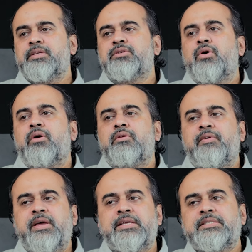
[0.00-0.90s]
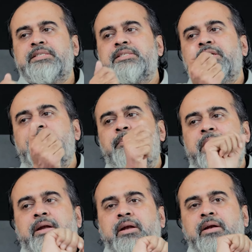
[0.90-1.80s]
is always
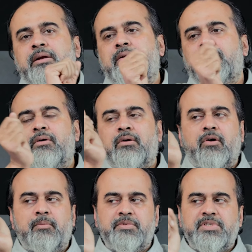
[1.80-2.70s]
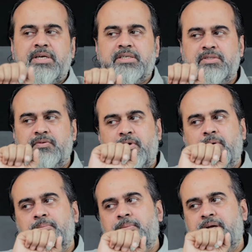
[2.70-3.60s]
dependent on objects
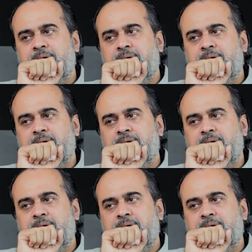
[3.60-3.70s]
from